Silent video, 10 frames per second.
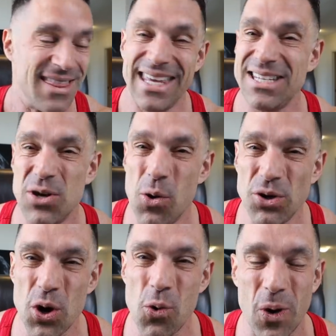They
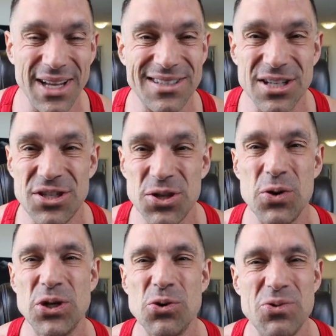don't know what to
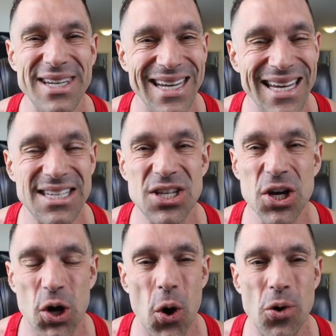do. You need
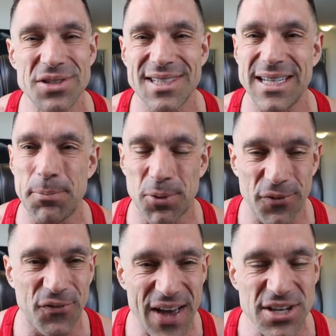to go see
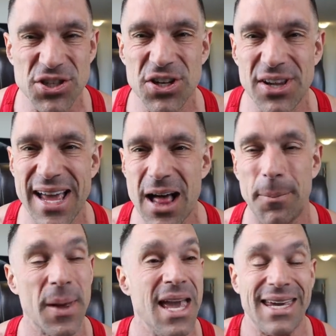professional
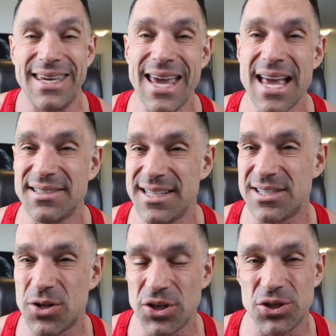help. Yes,
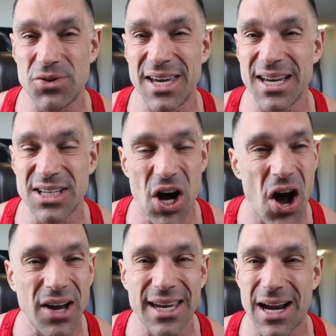it's good. You can
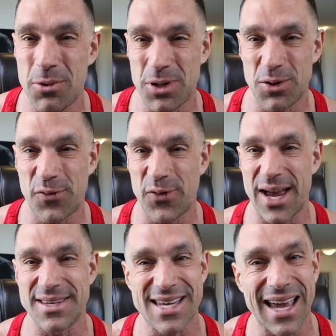talk it out with your
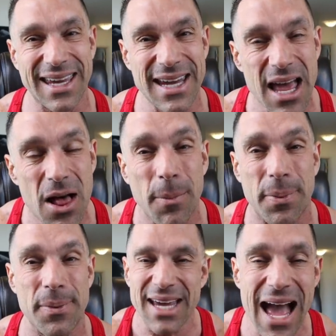friends. That can
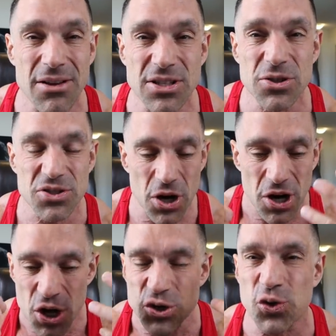help. Counselors
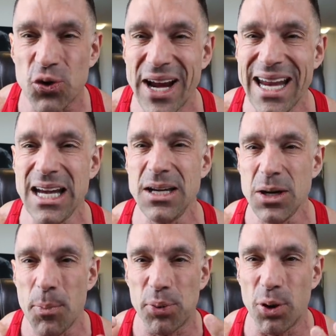are
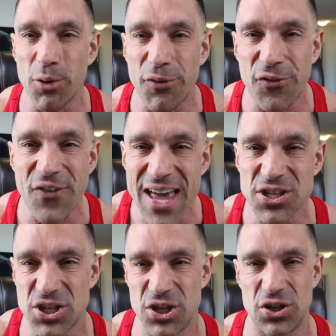trained
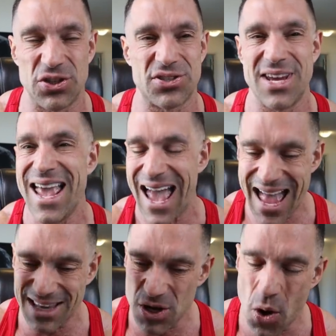professionals
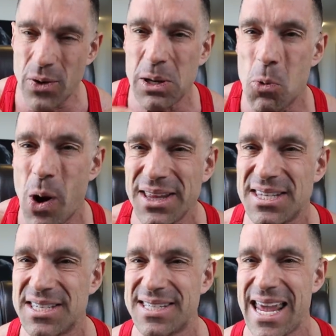at knowing what
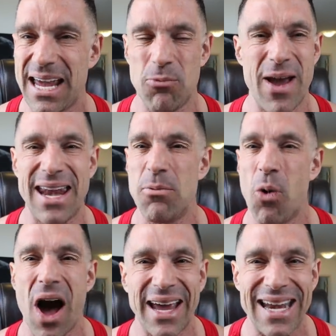to say, when,
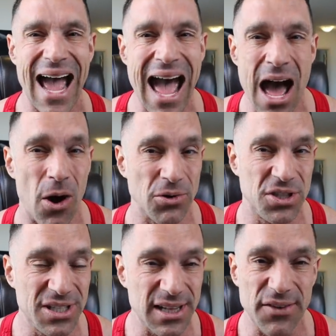and why, and how
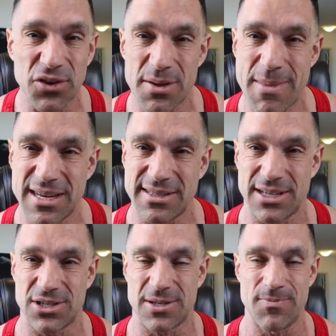to deliver the
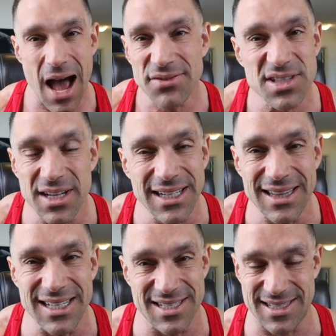message. I've
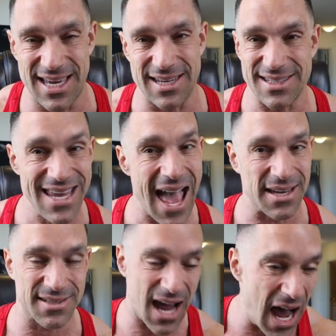studied these things.
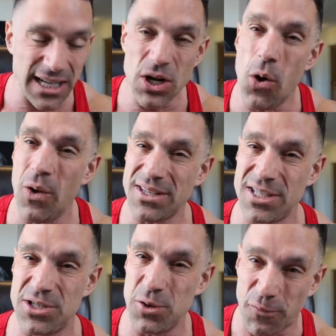Yes, I know what
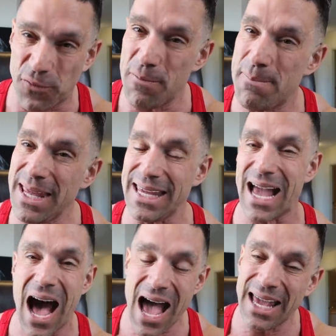to do for
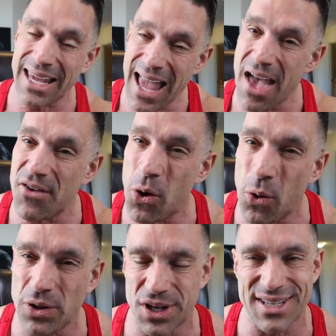me. I have a
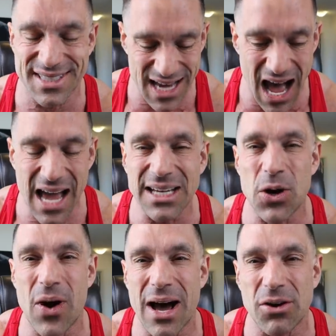hold on this. I
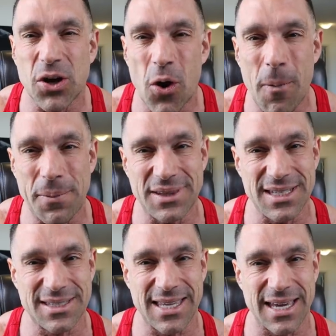know how to cope with
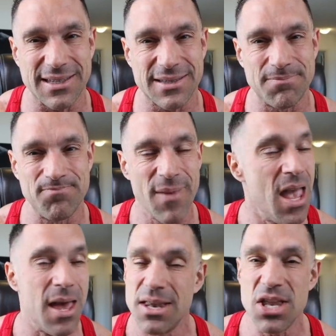these things.
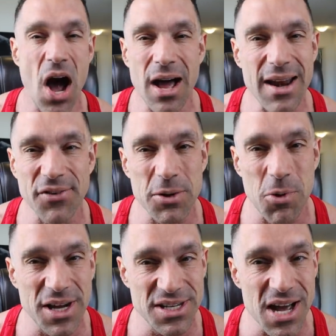Not
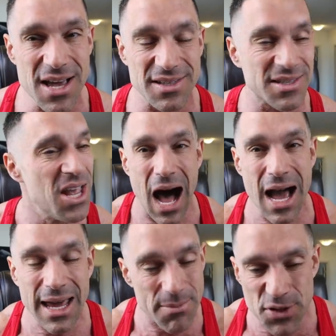everyone does.
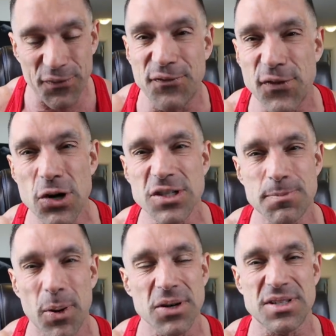I am the
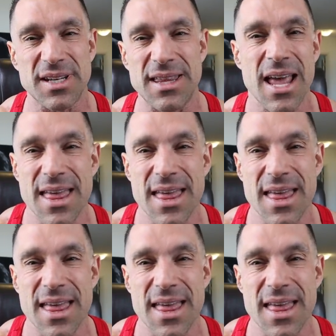first person